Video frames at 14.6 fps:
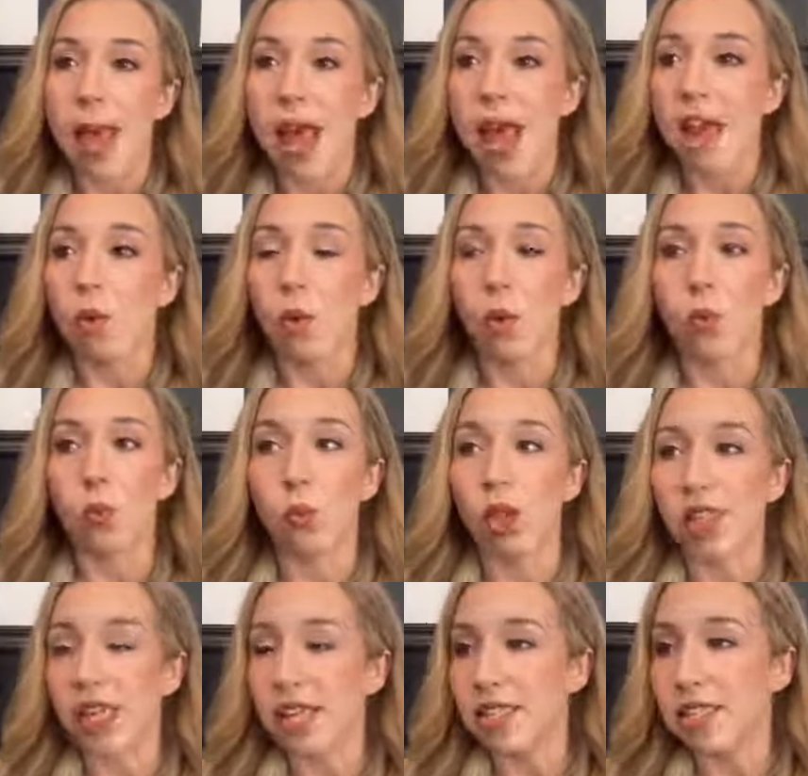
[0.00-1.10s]
And
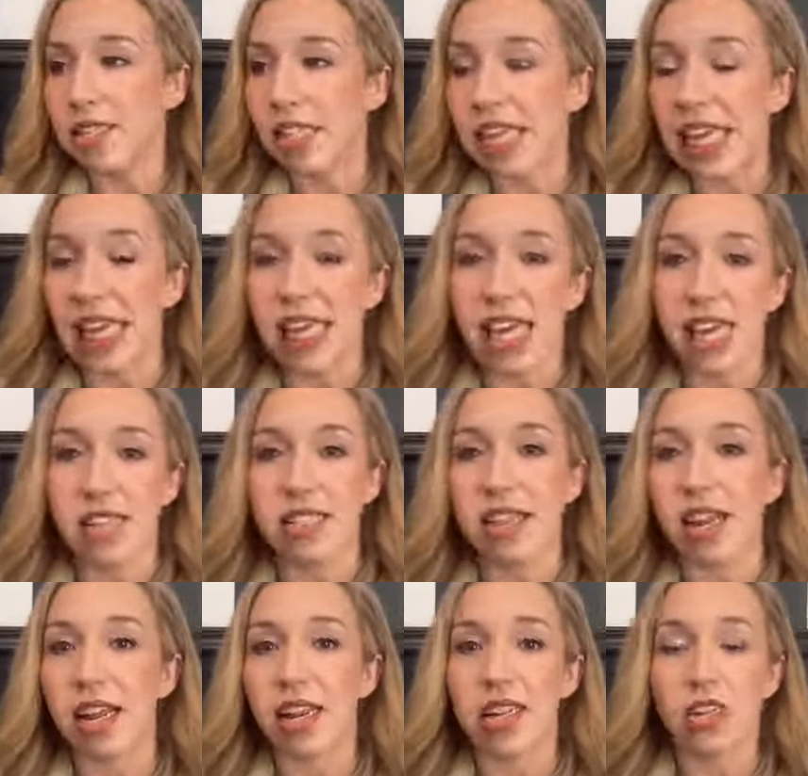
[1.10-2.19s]
really instilling in kids
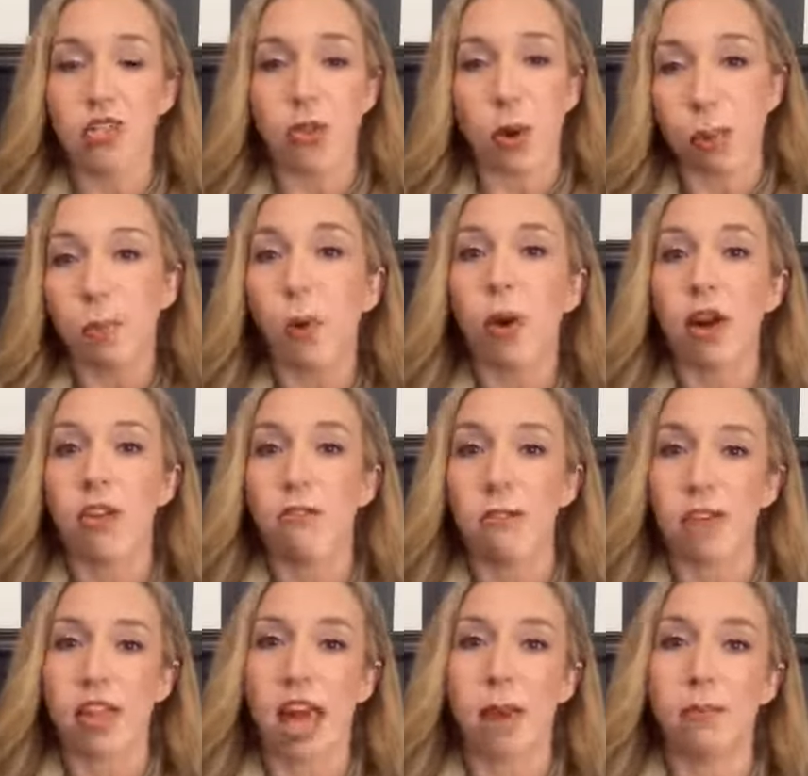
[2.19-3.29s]
that it is so important
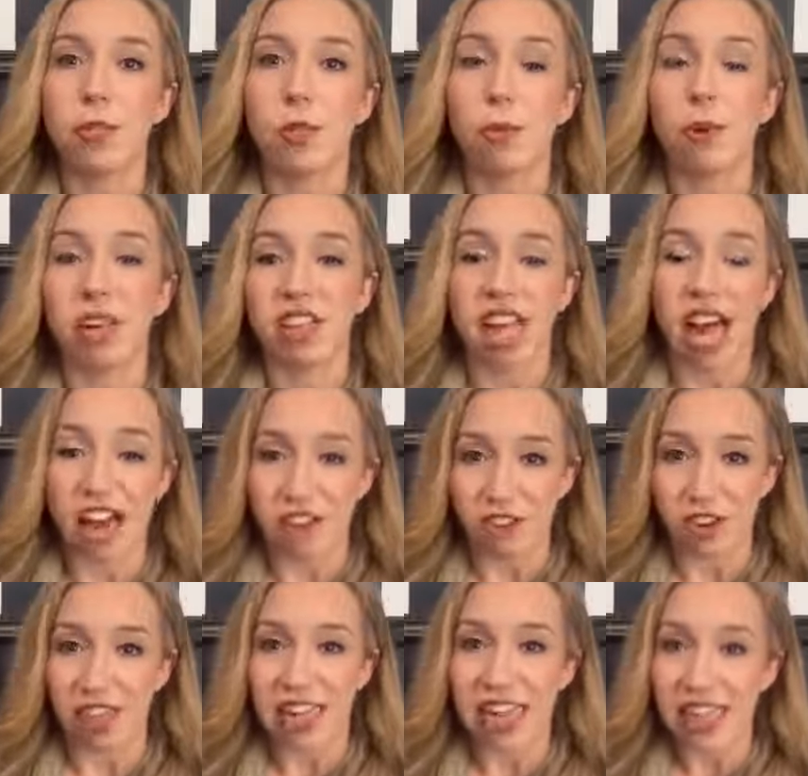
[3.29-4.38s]
for them to put in the
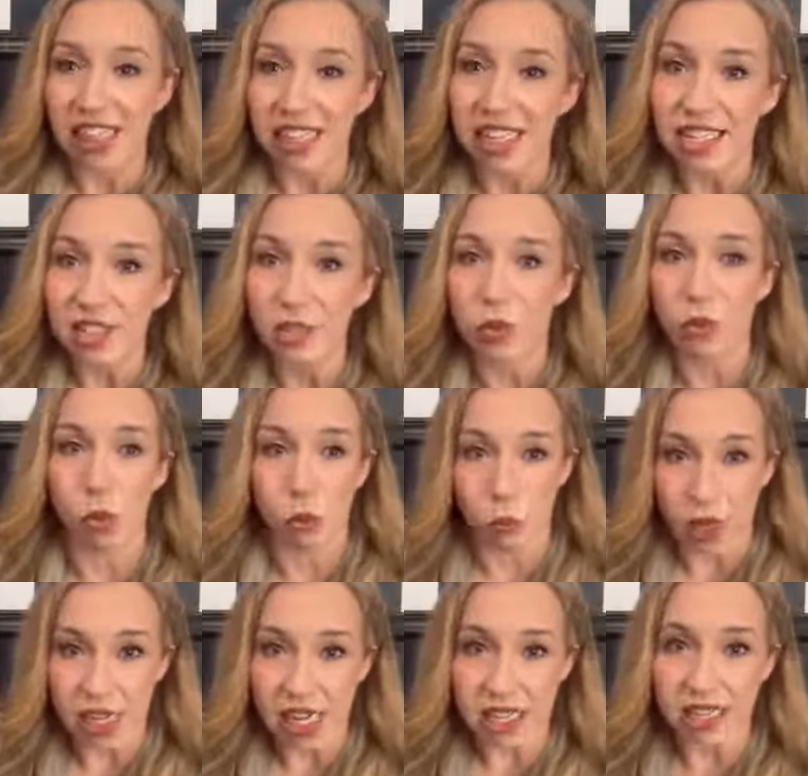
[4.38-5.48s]
effort in these
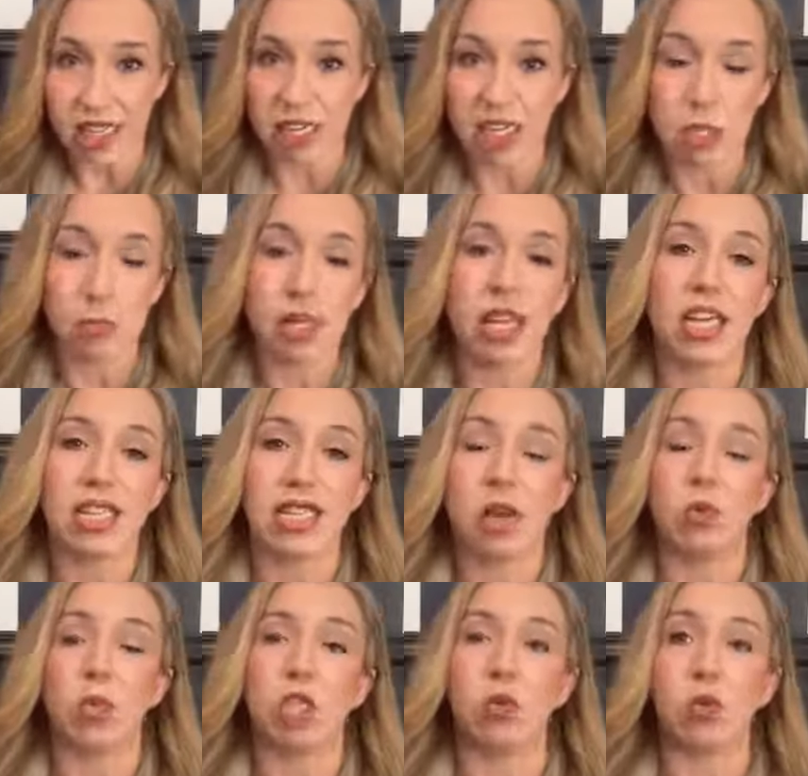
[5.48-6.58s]
reading centers, because
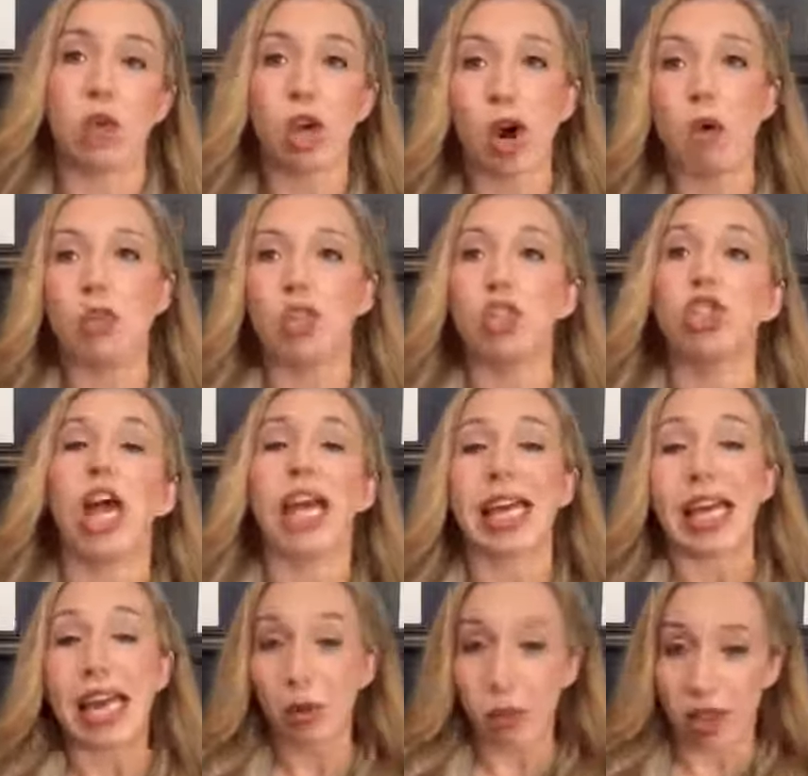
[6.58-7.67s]
then when you go to check
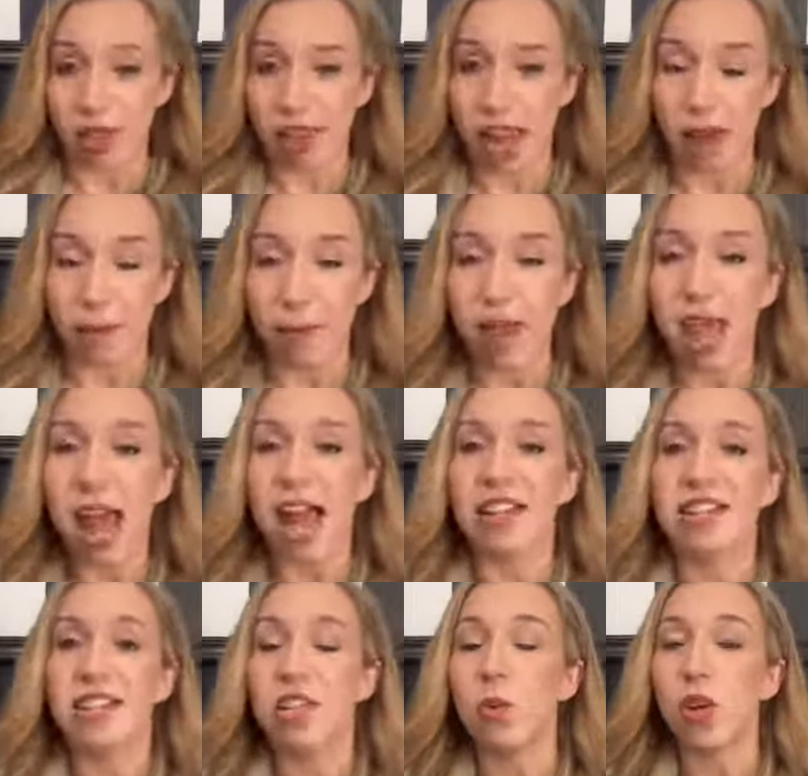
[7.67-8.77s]
in with them and
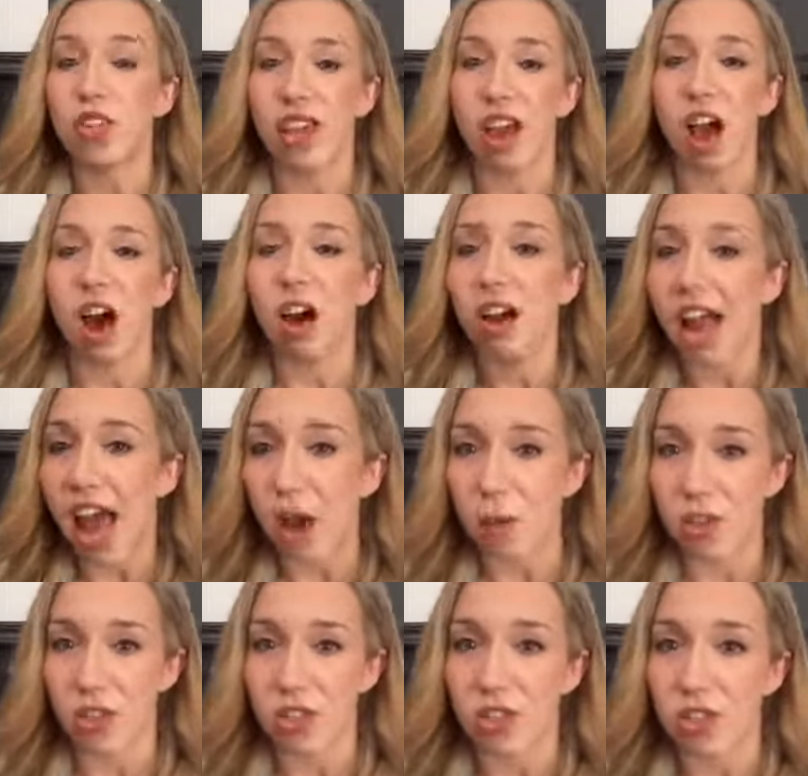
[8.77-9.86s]
see where they are at
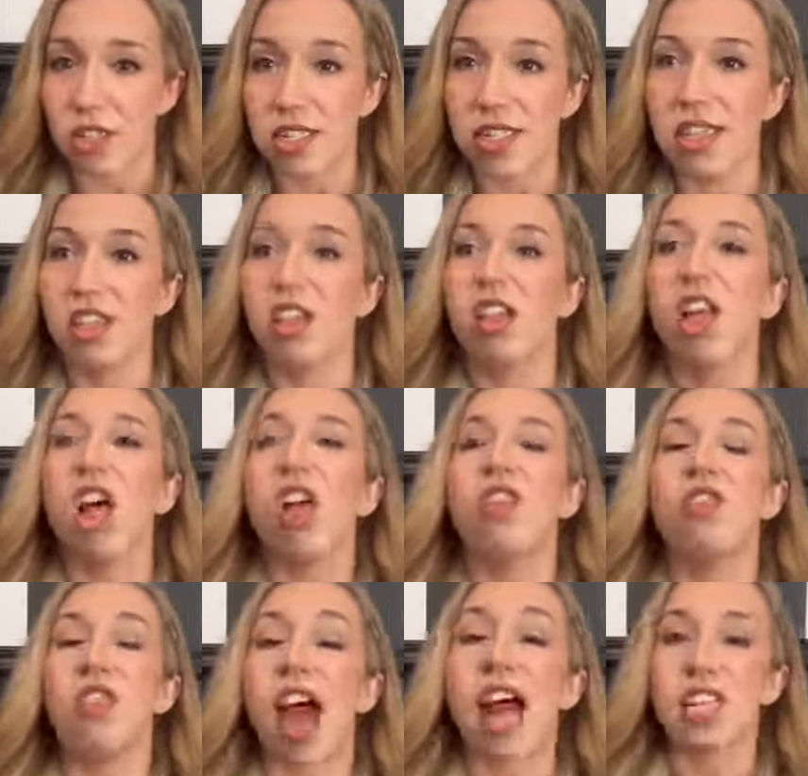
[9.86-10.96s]
with a certain skill,
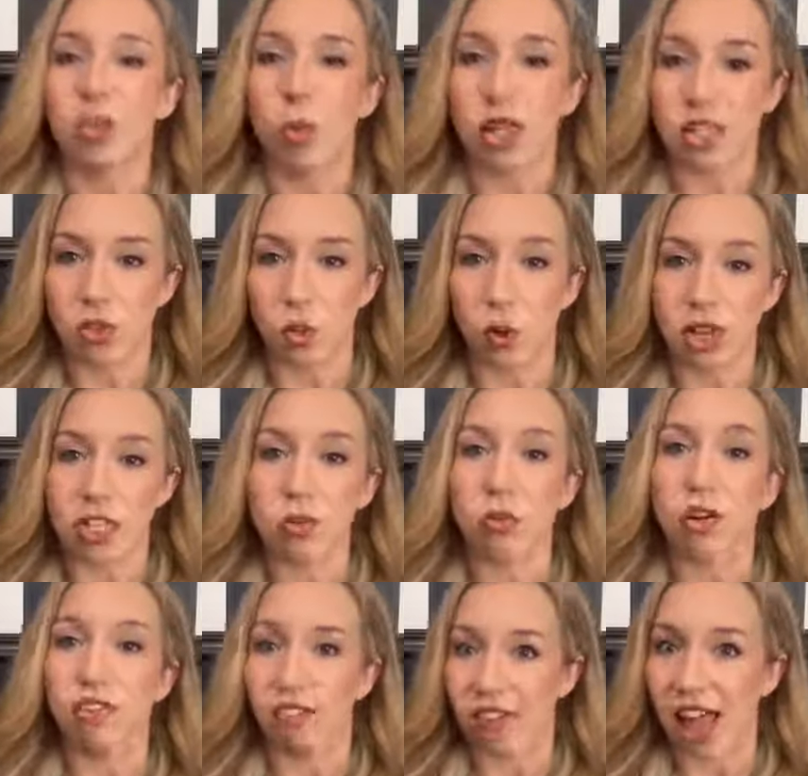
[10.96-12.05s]
that's when it's going to
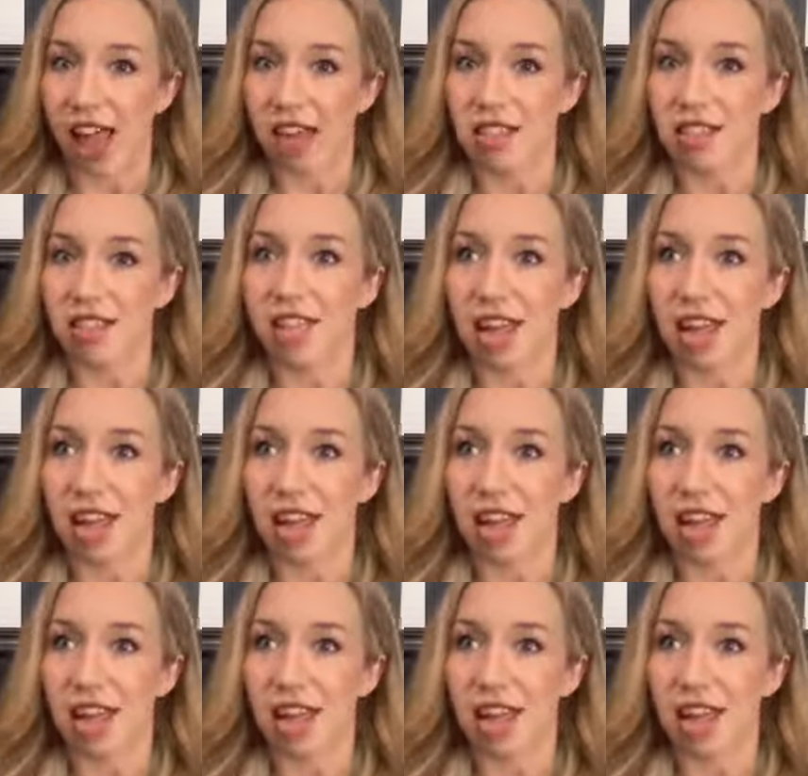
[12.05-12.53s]
reflect.